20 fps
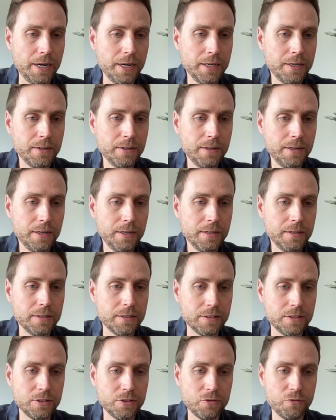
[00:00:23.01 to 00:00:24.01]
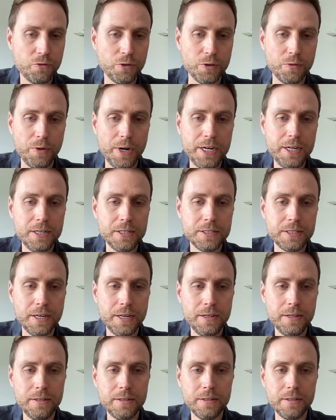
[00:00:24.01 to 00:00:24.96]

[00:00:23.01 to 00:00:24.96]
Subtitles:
icon for Ready to Send,